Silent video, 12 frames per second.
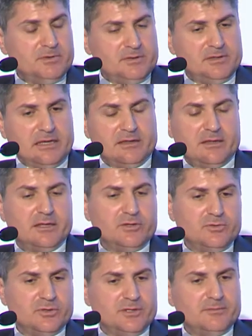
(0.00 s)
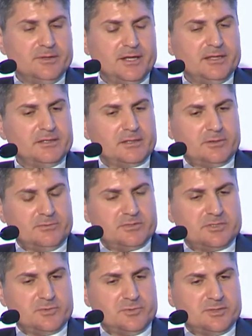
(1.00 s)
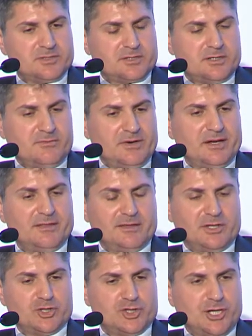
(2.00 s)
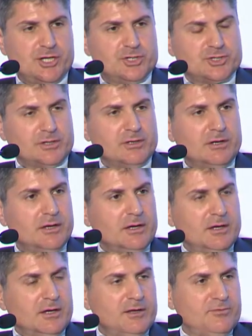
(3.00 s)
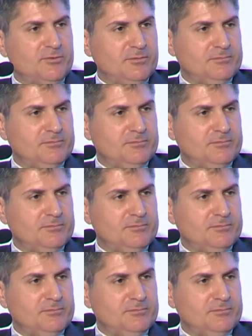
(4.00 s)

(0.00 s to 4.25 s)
Then you eliminate the currency risk of anything changing if your